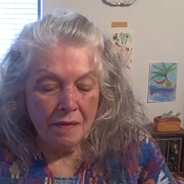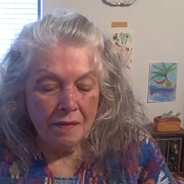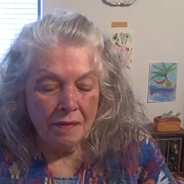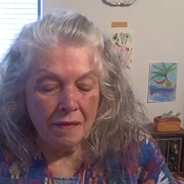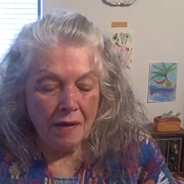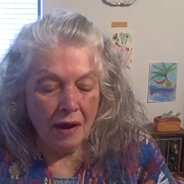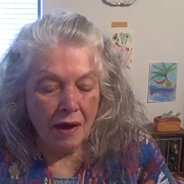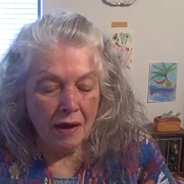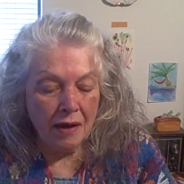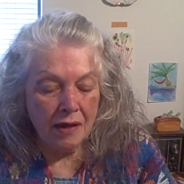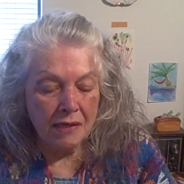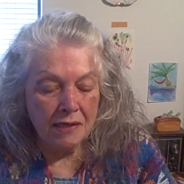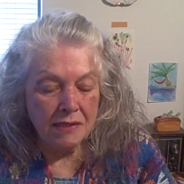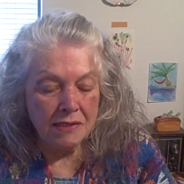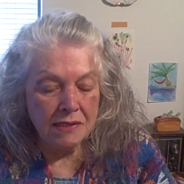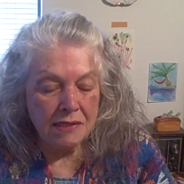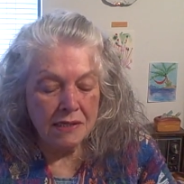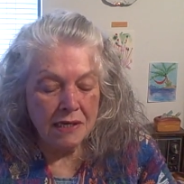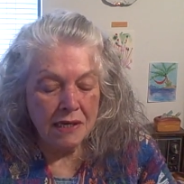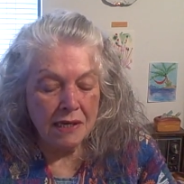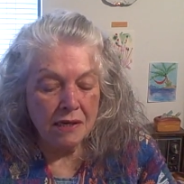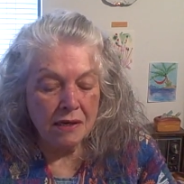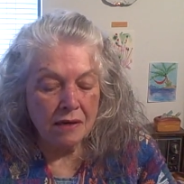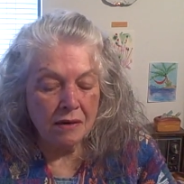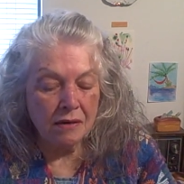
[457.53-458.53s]
the eyes
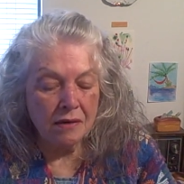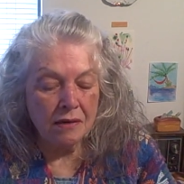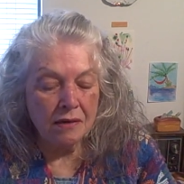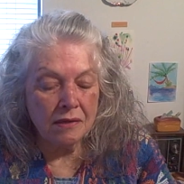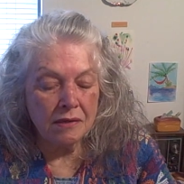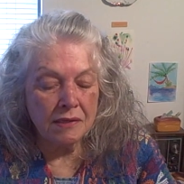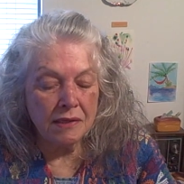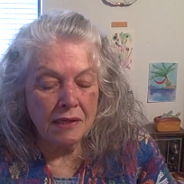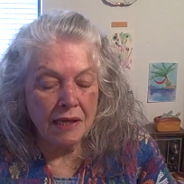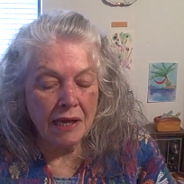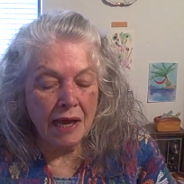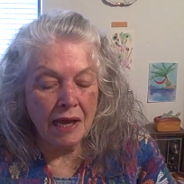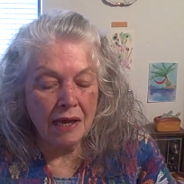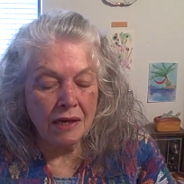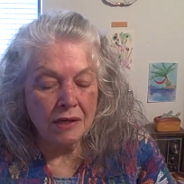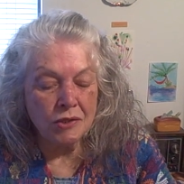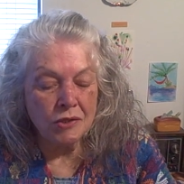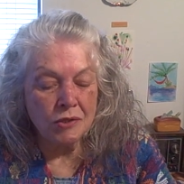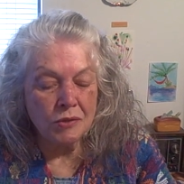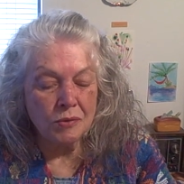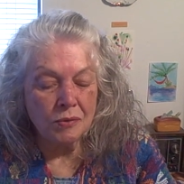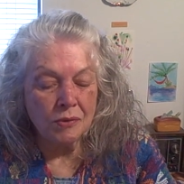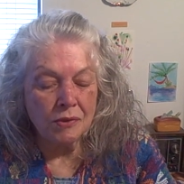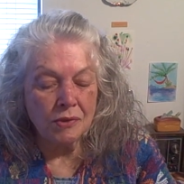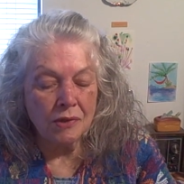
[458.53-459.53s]
take on the
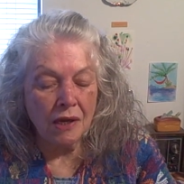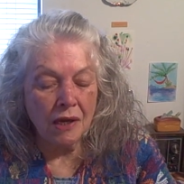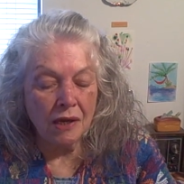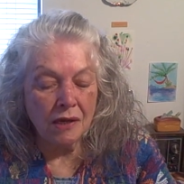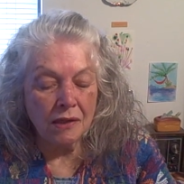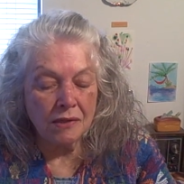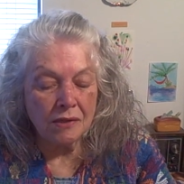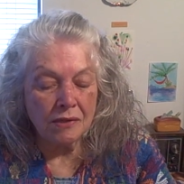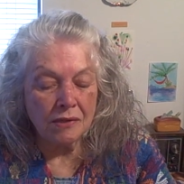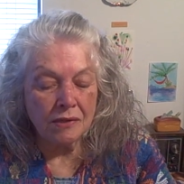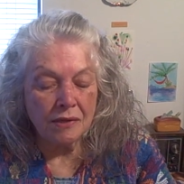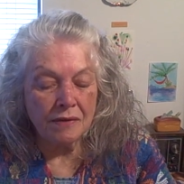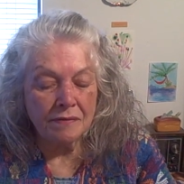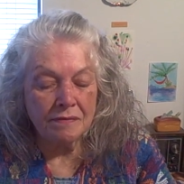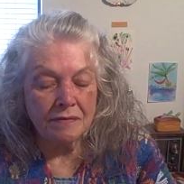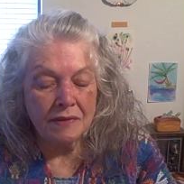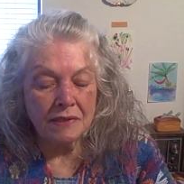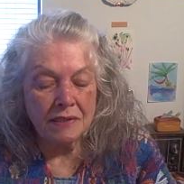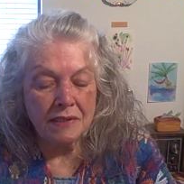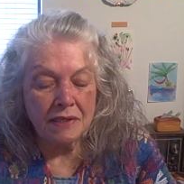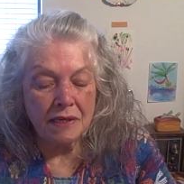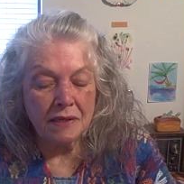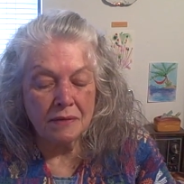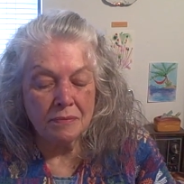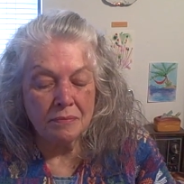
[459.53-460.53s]
actual color of the
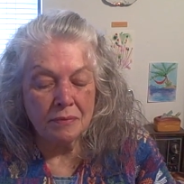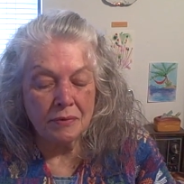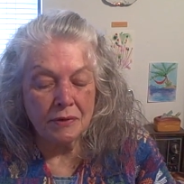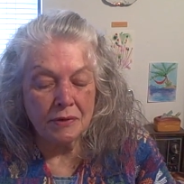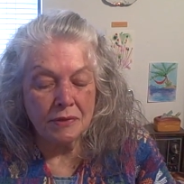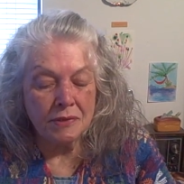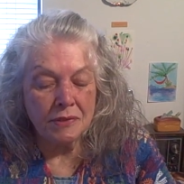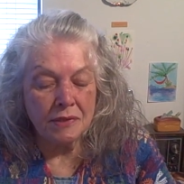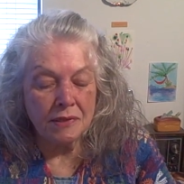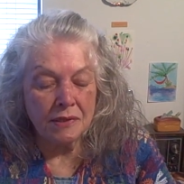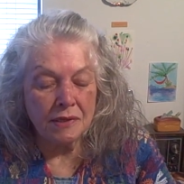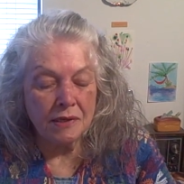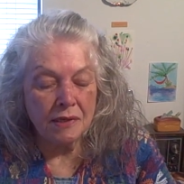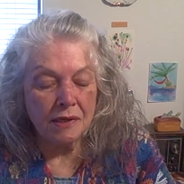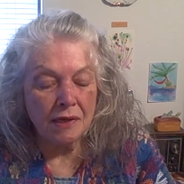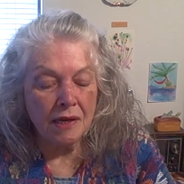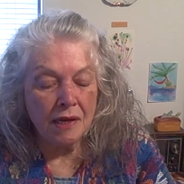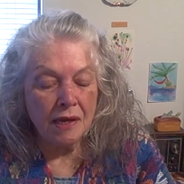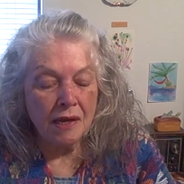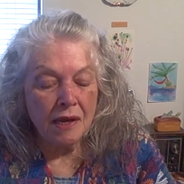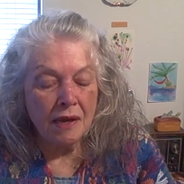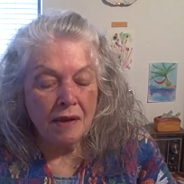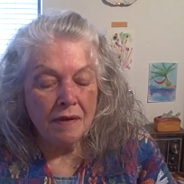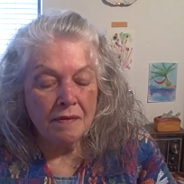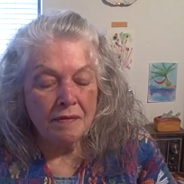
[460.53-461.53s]
dead person
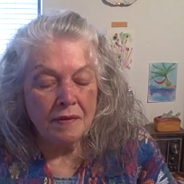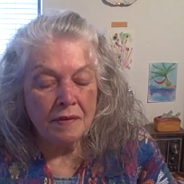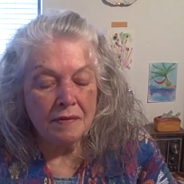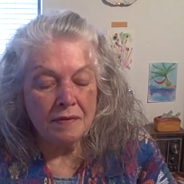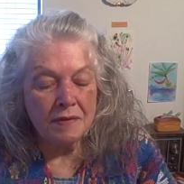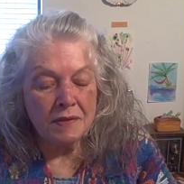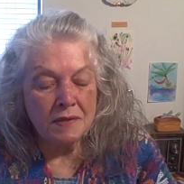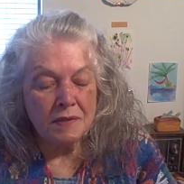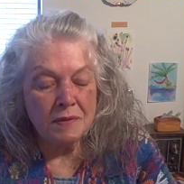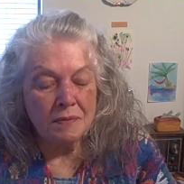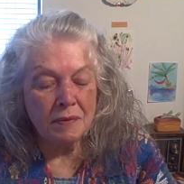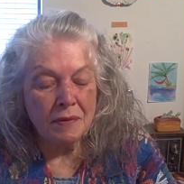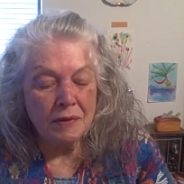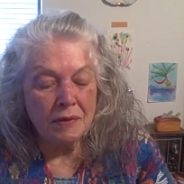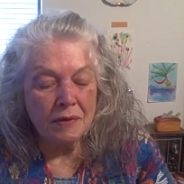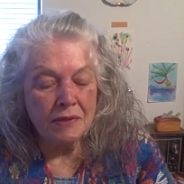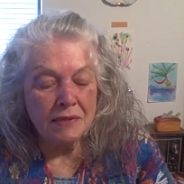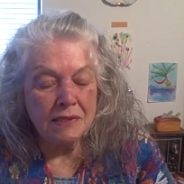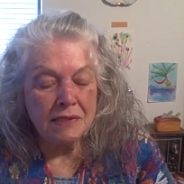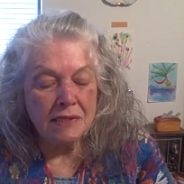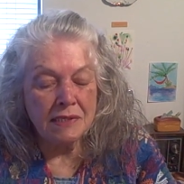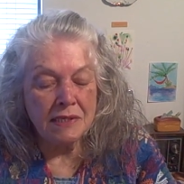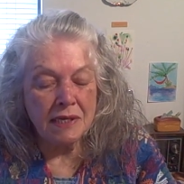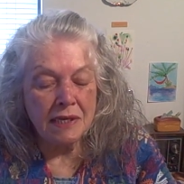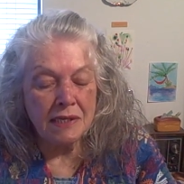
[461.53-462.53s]
that the spirit
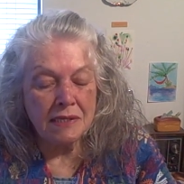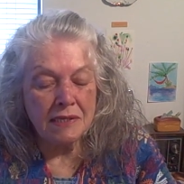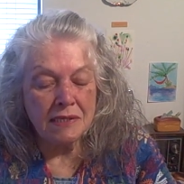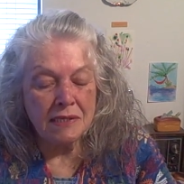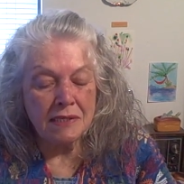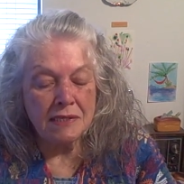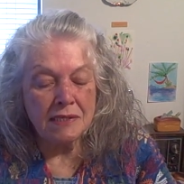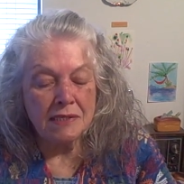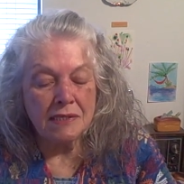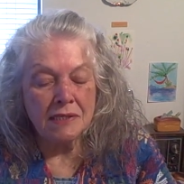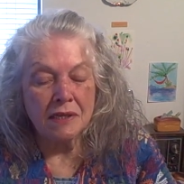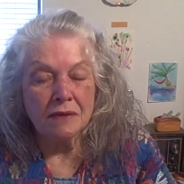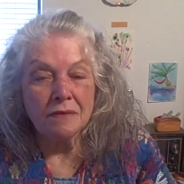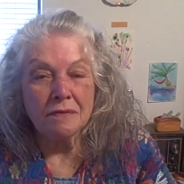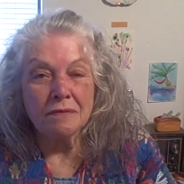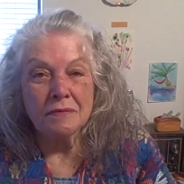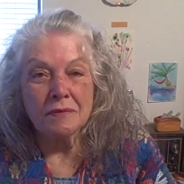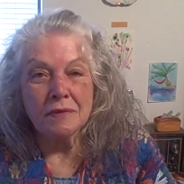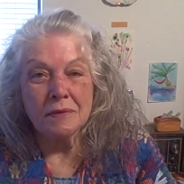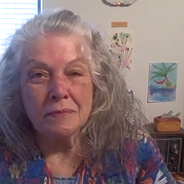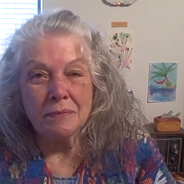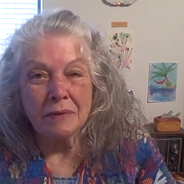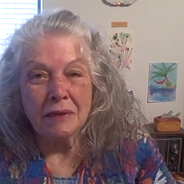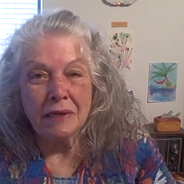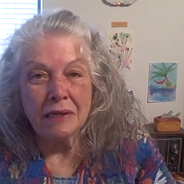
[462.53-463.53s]
states itself
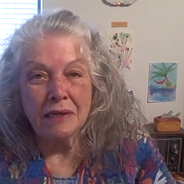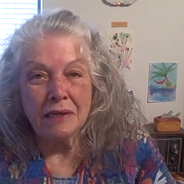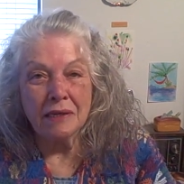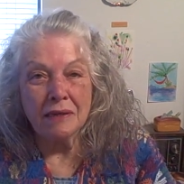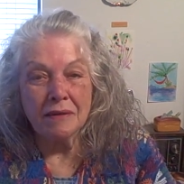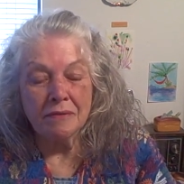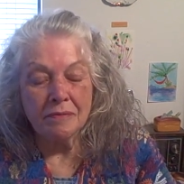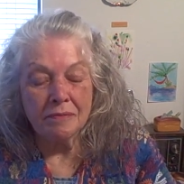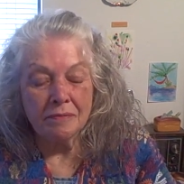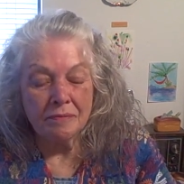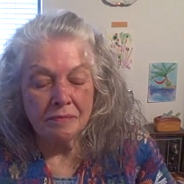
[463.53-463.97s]
to be,